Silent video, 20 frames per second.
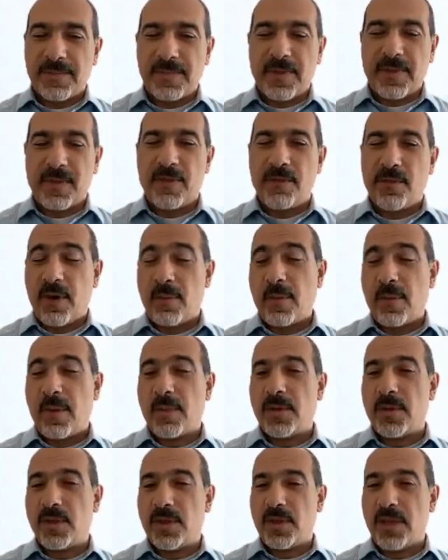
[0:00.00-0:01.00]
from a
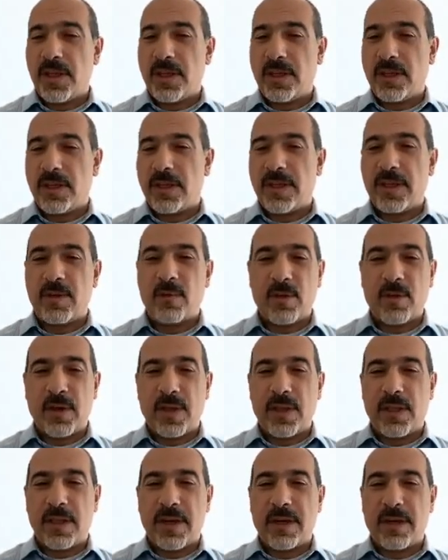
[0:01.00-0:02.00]
machine at
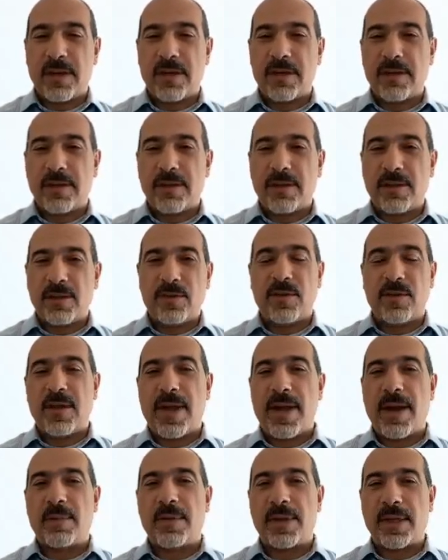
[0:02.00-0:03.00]
one layer to an
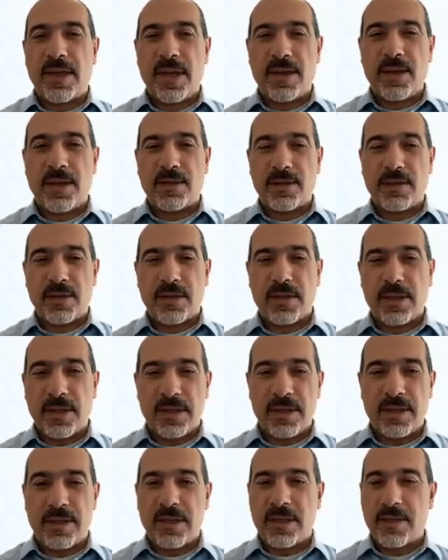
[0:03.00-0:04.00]
application in
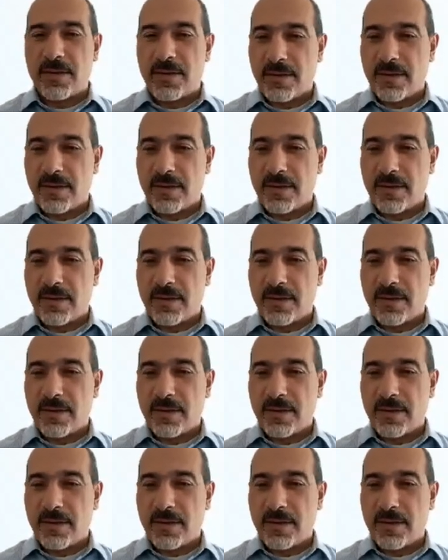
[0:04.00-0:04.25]
another.